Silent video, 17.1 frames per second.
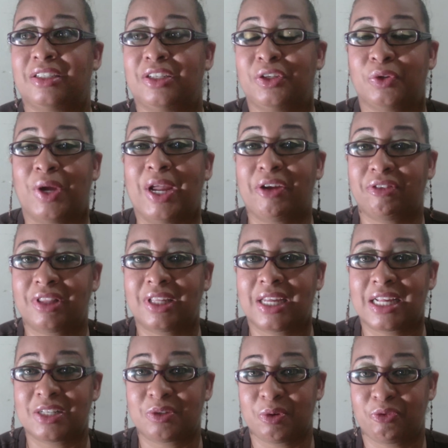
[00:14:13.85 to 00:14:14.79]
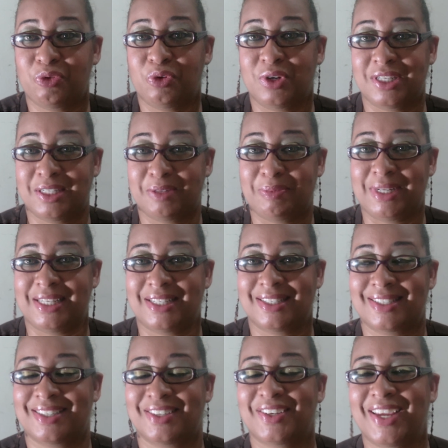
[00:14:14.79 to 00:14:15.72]
you know everything else will fall into
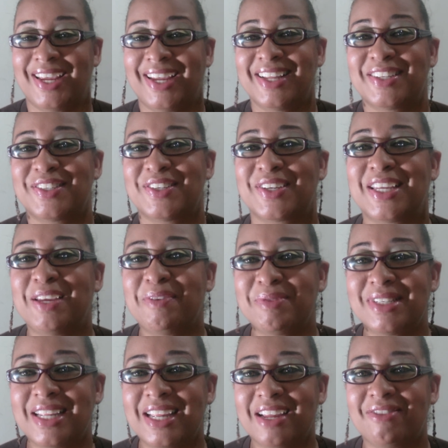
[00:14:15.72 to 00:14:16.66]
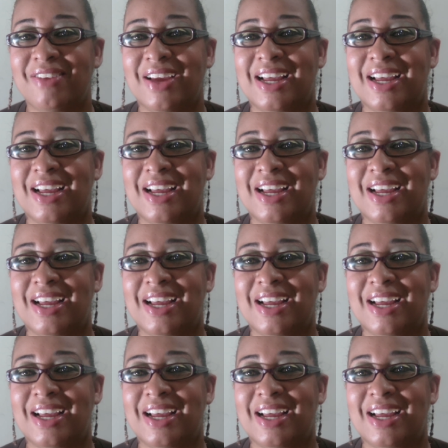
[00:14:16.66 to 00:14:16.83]
place okay so keep safe